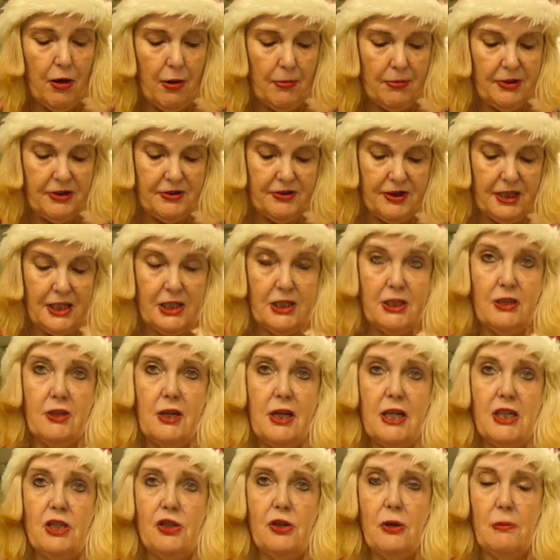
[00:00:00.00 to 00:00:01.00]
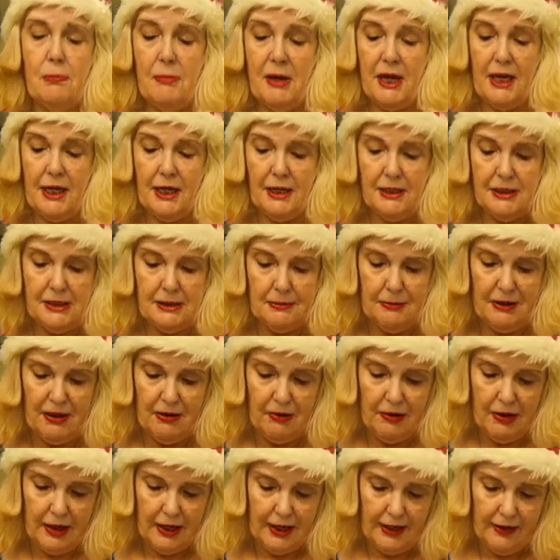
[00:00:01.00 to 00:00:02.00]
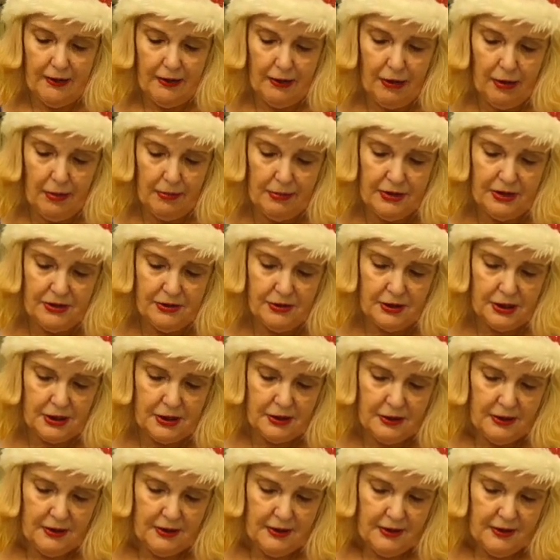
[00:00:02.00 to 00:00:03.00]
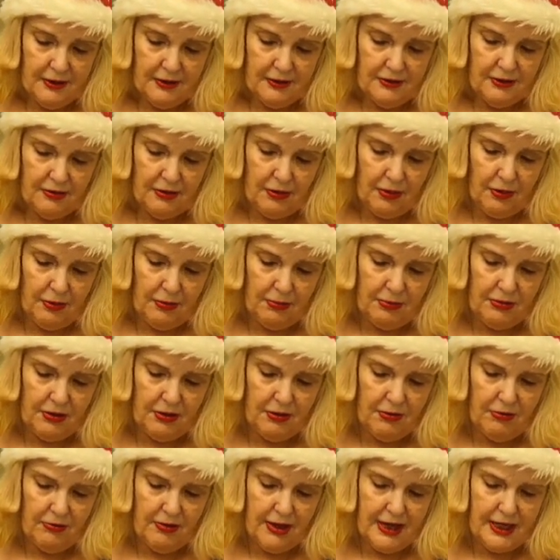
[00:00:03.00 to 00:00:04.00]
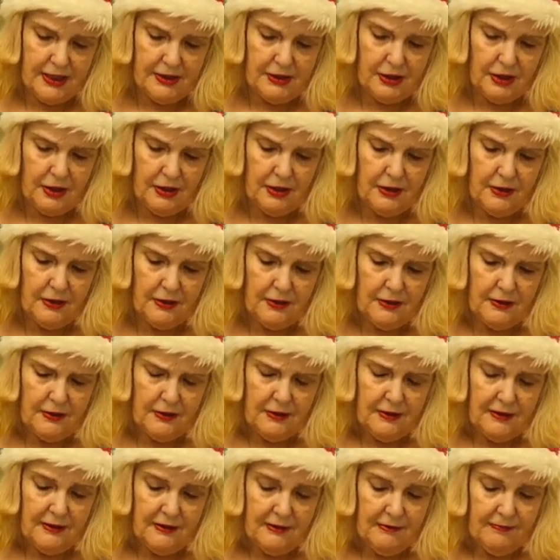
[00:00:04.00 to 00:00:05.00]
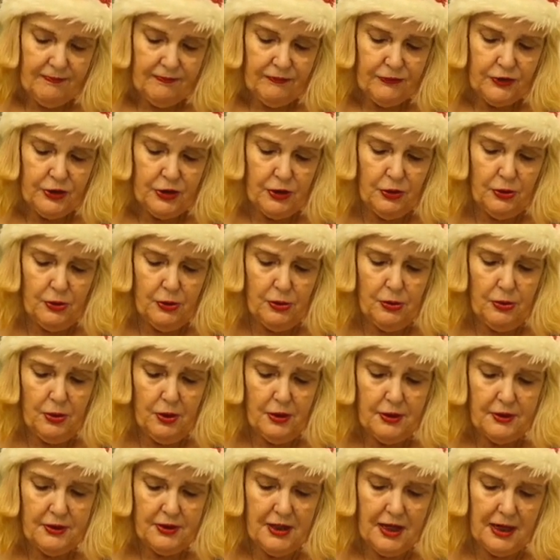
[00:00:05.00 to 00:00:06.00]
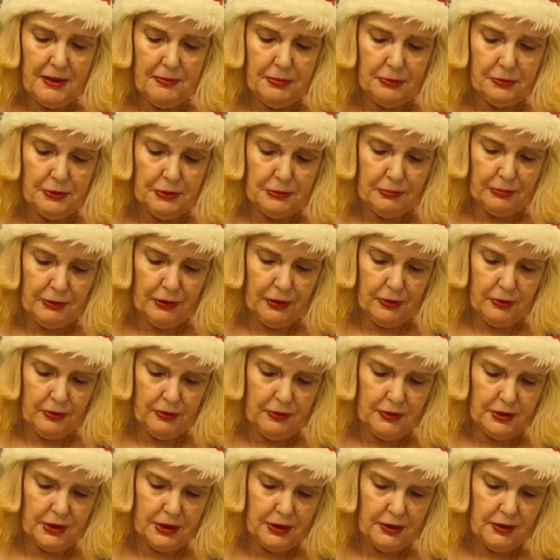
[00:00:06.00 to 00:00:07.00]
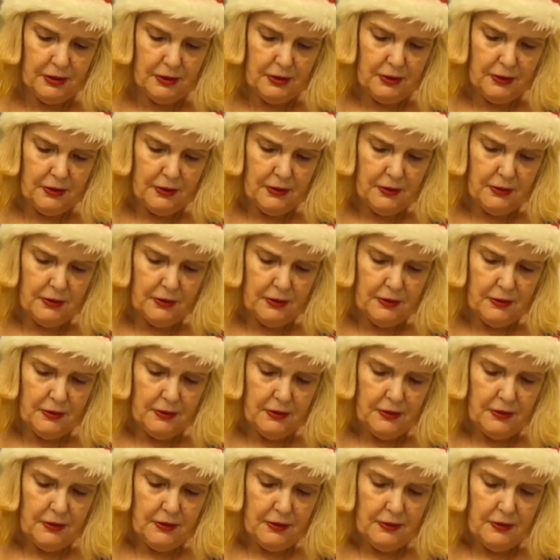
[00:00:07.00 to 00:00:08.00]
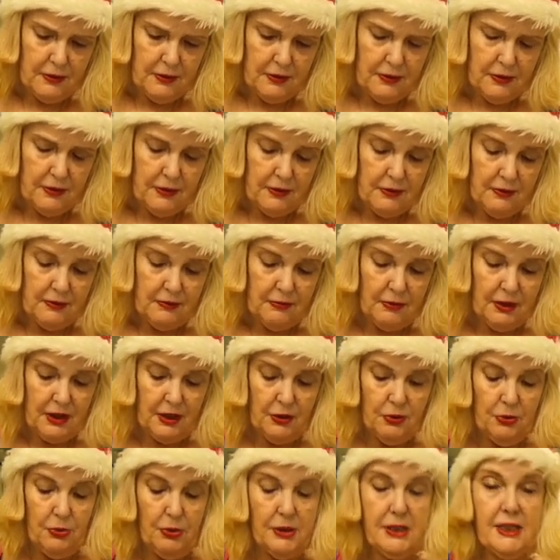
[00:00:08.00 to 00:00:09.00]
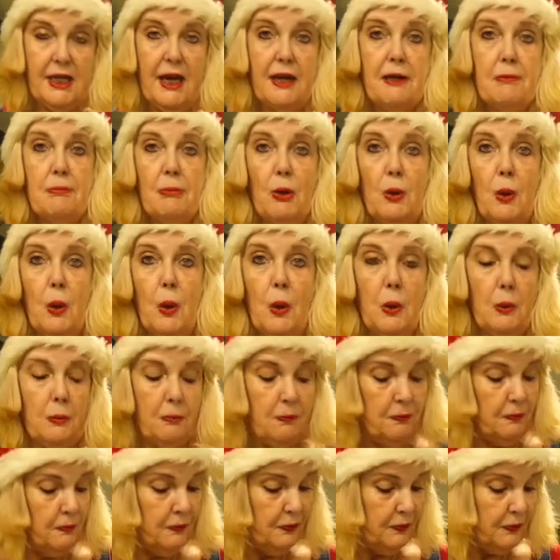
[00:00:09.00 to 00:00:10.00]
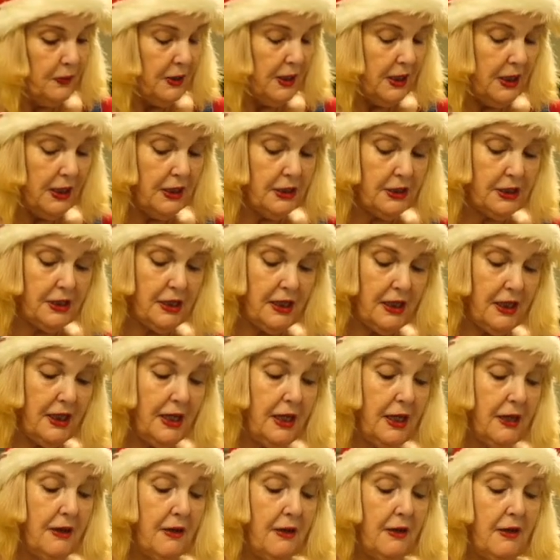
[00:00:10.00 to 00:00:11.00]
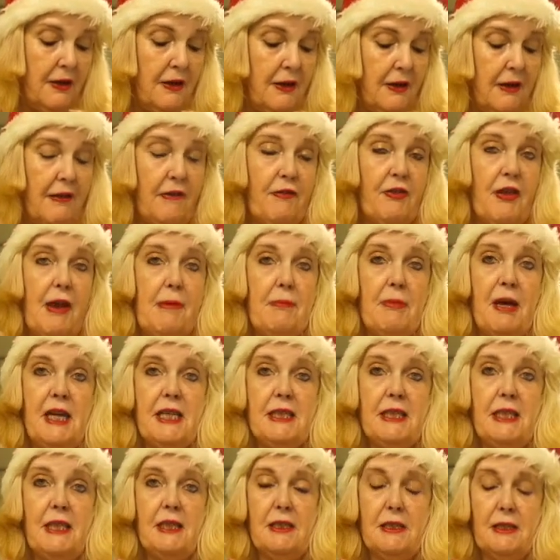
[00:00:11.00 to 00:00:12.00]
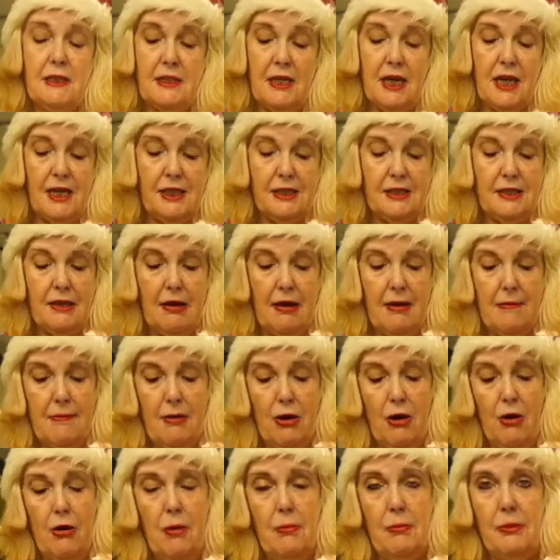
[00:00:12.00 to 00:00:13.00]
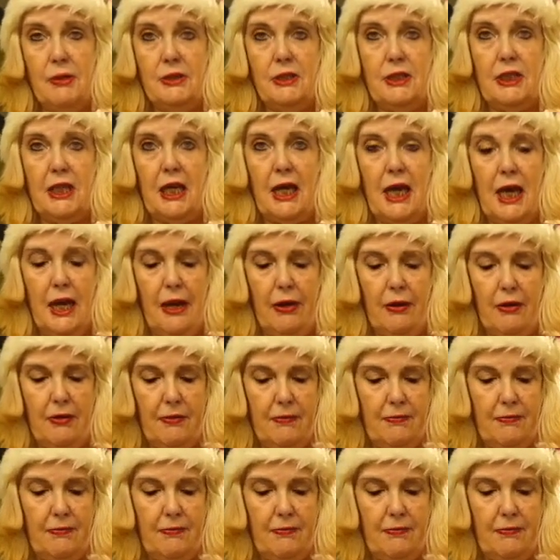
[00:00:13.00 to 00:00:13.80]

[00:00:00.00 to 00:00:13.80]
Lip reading: almondy, so this should make it smell like almonds. So I'm going to add 2 tablespoons. We can always add more and see if that makes it taste like almonds again.